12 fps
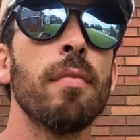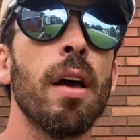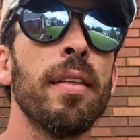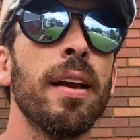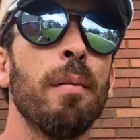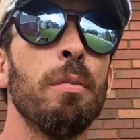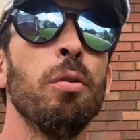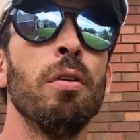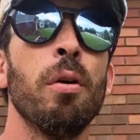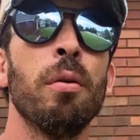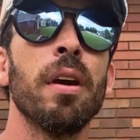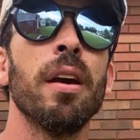I think I'm doing
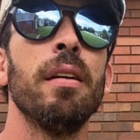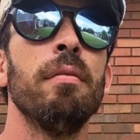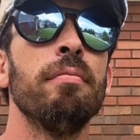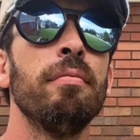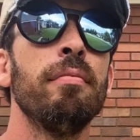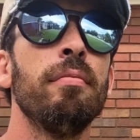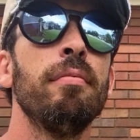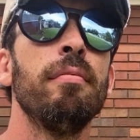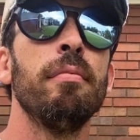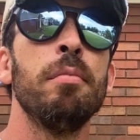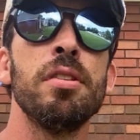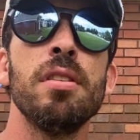okay.
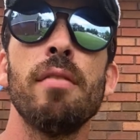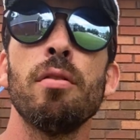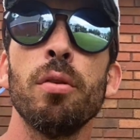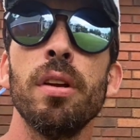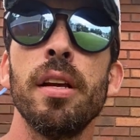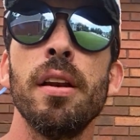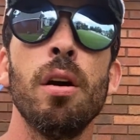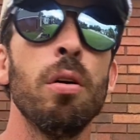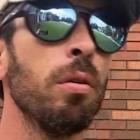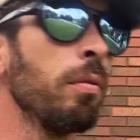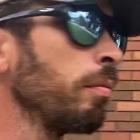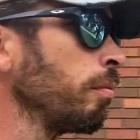But you never really know.